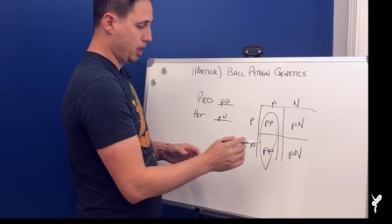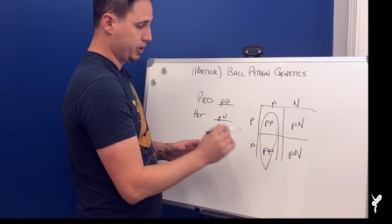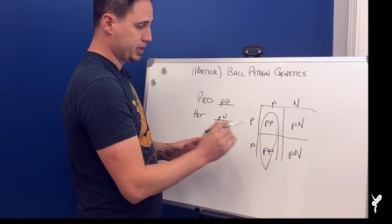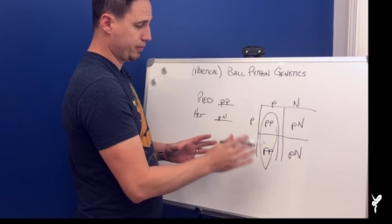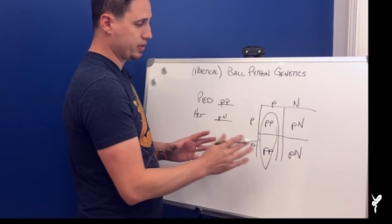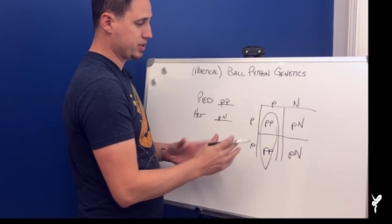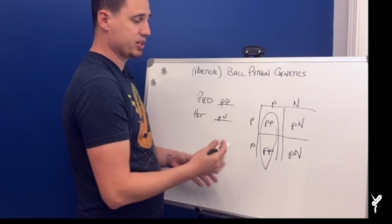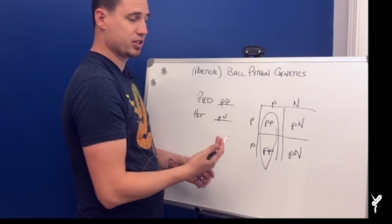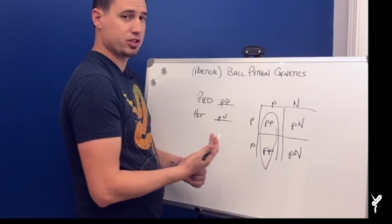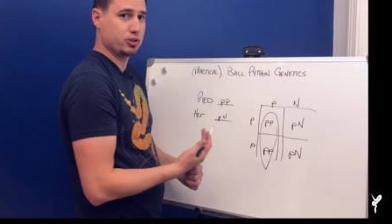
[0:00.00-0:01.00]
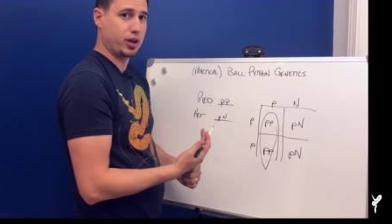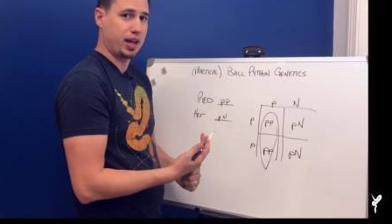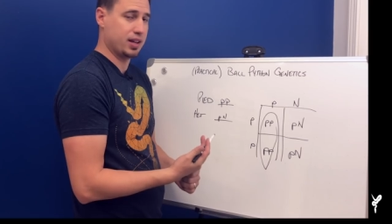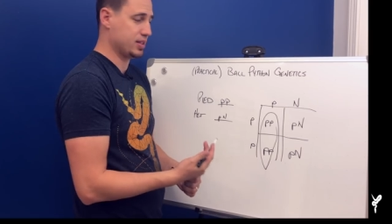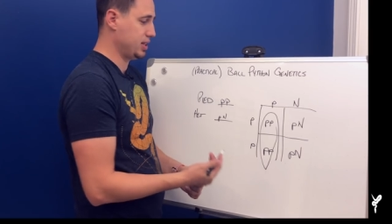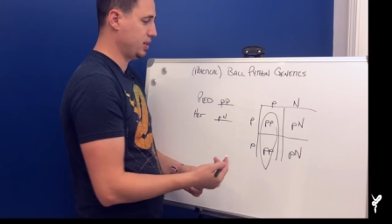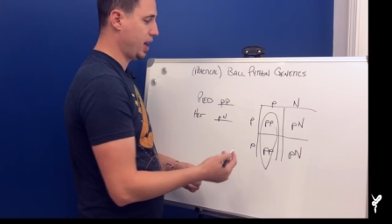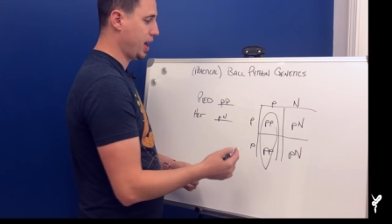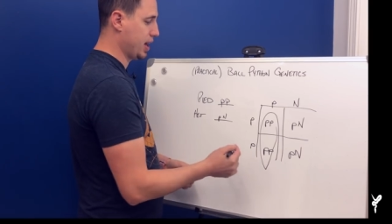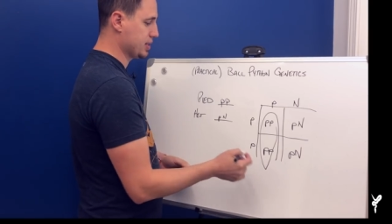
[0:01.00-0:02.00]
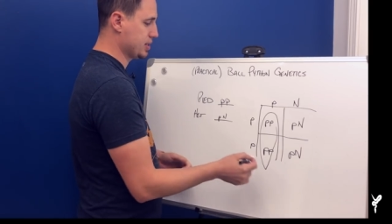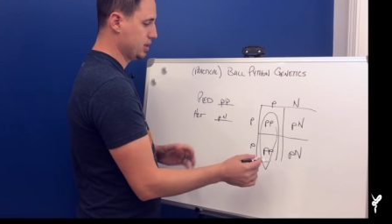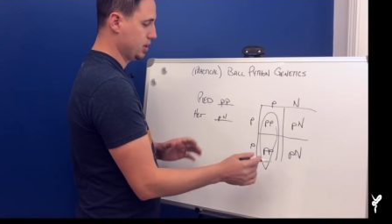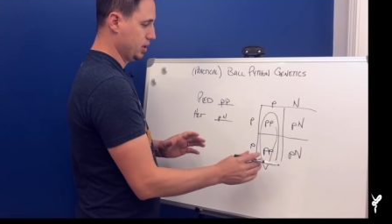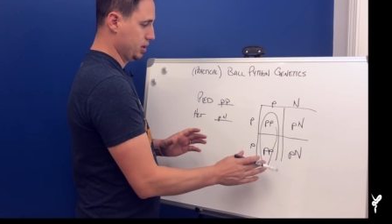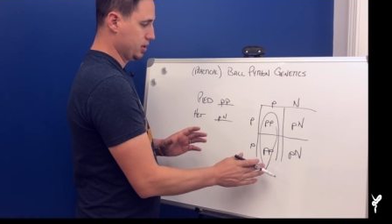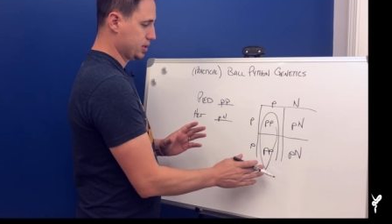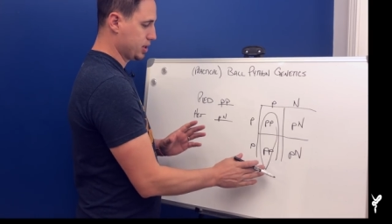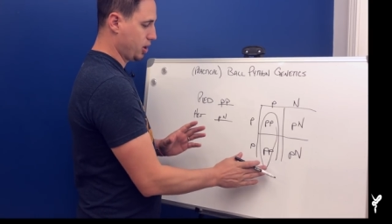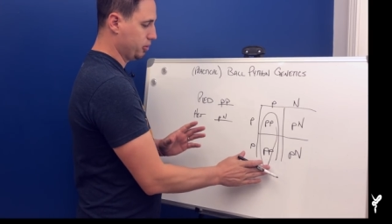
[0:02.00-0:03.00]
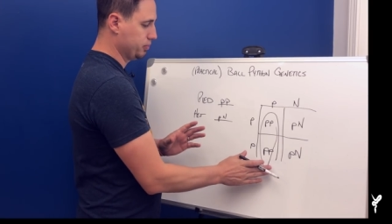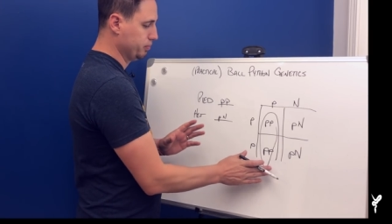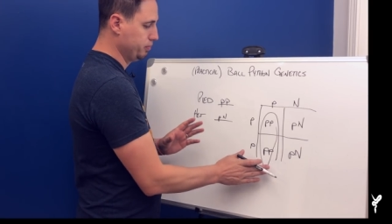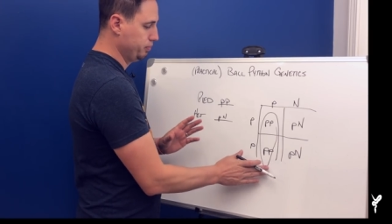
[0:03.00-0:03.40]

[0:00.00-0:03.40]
The difference is, is you can't see the hets. So